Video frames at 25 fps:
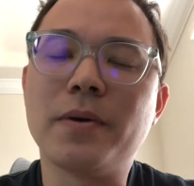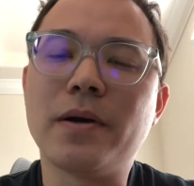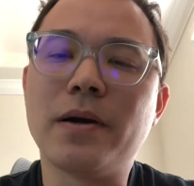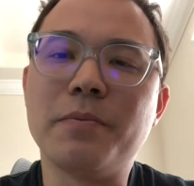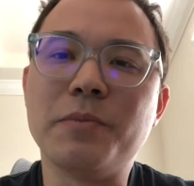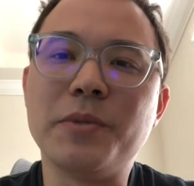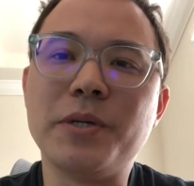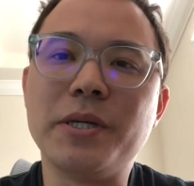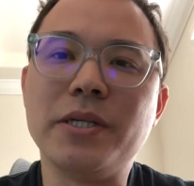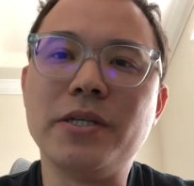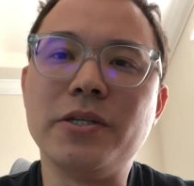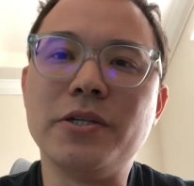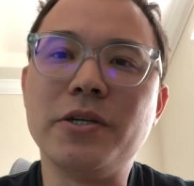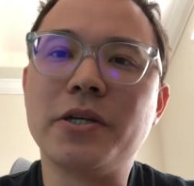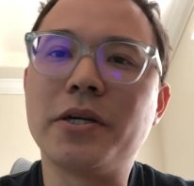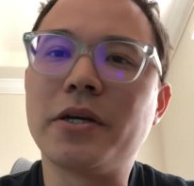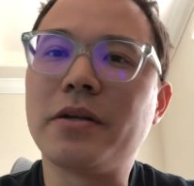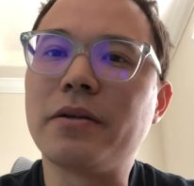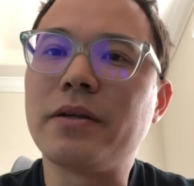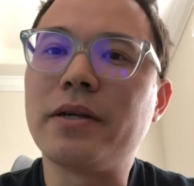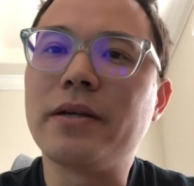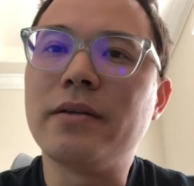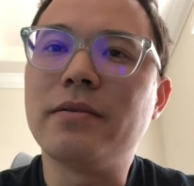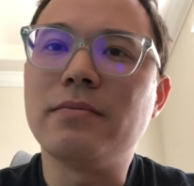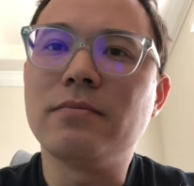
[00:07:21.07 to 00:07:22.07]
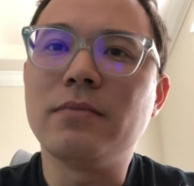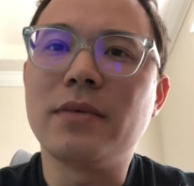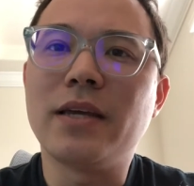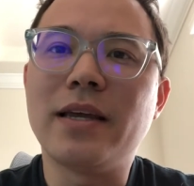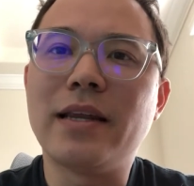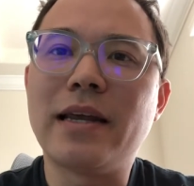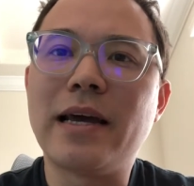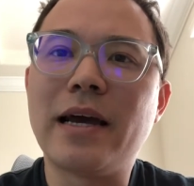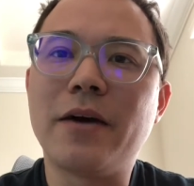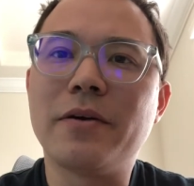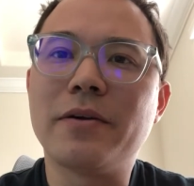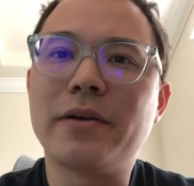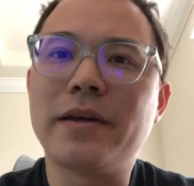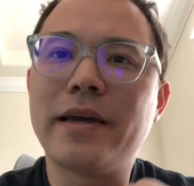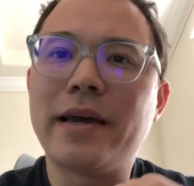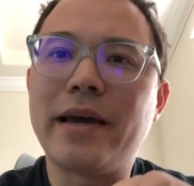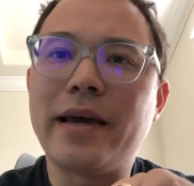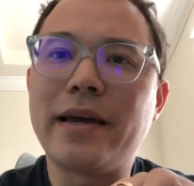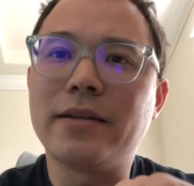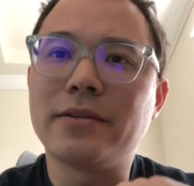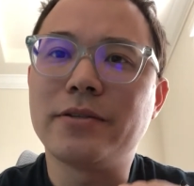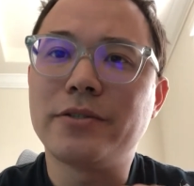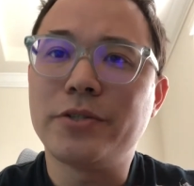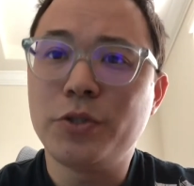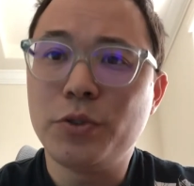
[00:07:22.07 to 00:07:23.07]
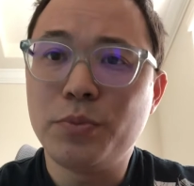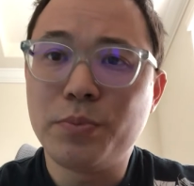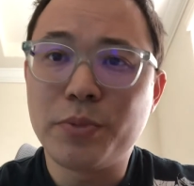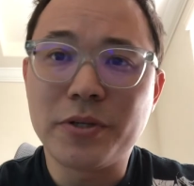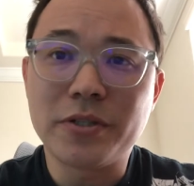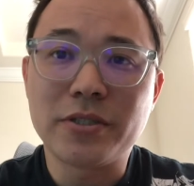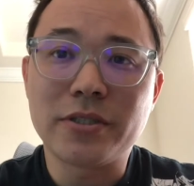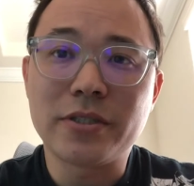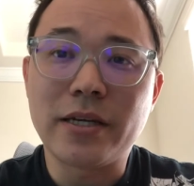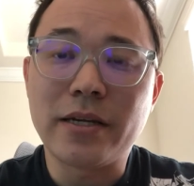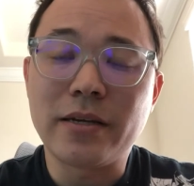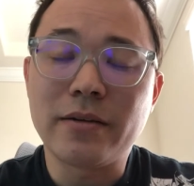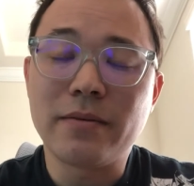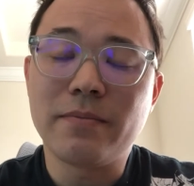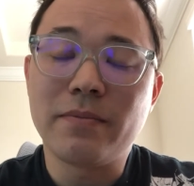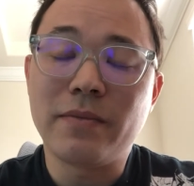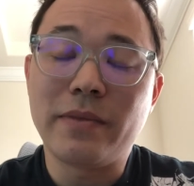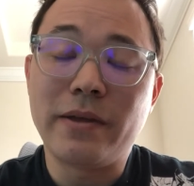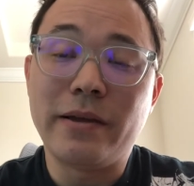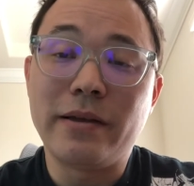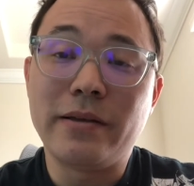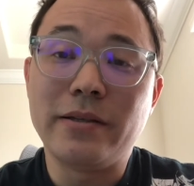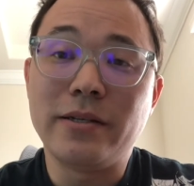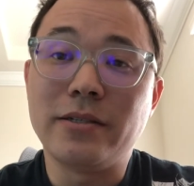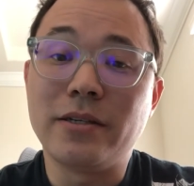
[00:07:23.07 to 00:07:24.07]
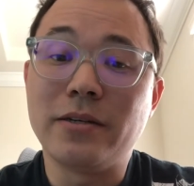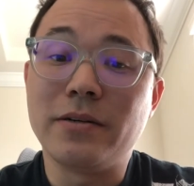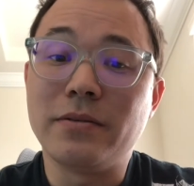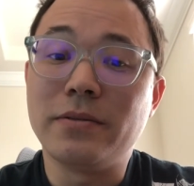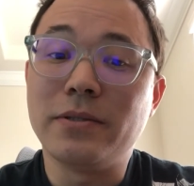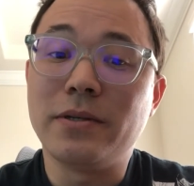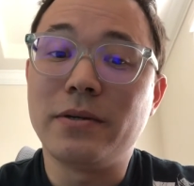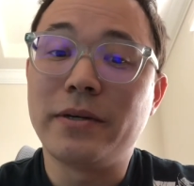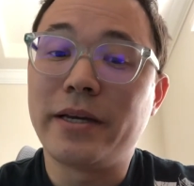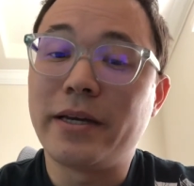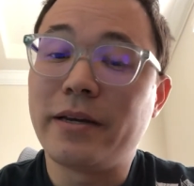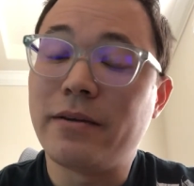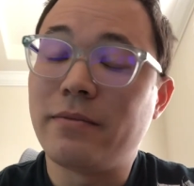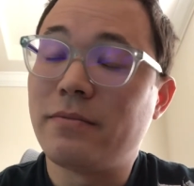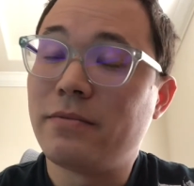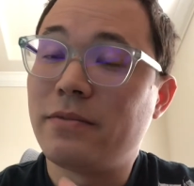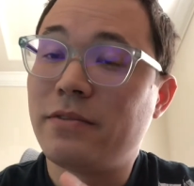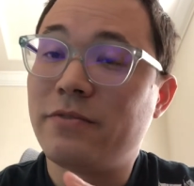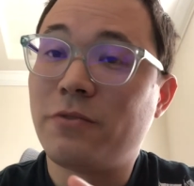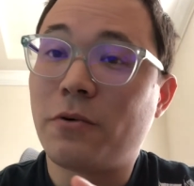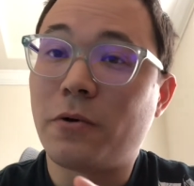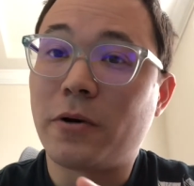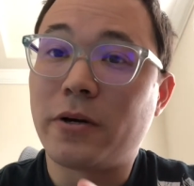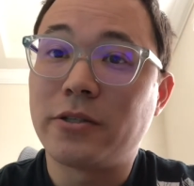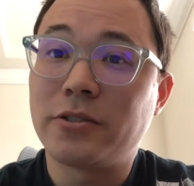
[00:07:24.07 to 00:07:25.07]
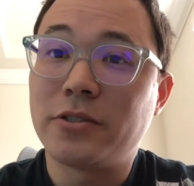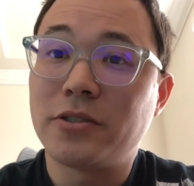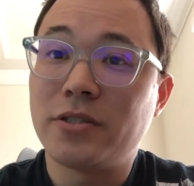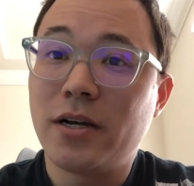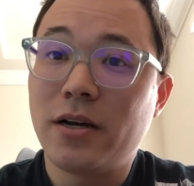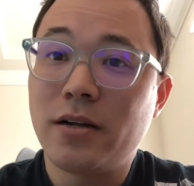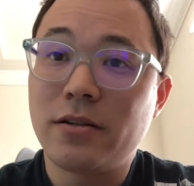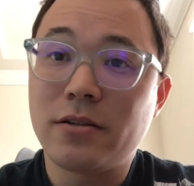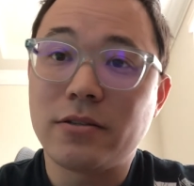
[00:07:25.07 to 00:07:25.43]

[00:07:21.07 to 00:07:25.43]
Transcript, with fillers: I mean, you could get out at 2% and, you know, you'll get $400.